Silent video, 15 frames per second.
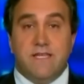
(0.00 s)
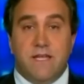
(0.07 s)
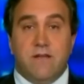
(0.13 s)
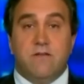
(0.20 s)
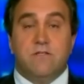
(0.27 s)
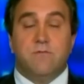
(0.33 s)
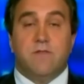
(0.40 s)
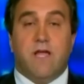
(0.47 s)

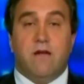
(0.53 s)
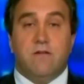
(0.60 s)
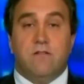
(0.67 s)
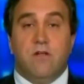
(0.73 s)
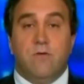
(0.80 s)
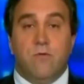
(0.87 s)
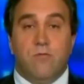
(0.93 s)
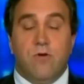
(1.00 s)
years without
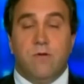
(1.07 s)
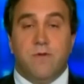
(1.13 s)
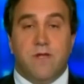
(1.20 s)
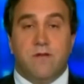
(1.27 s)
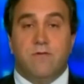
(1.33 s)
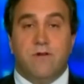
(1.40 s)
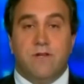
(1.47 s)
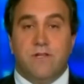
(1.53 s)
global warming,
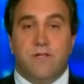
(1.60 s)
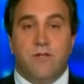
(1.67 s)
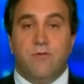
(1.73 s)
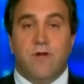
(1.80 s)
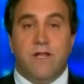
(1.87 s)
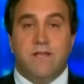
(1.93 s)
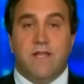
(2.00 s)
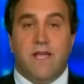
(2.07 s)
according to the
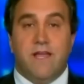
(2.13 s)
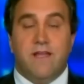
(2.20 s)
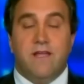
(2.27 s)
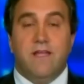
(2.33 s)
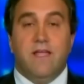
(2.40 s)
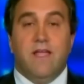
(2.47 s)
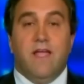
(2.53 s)
UN data,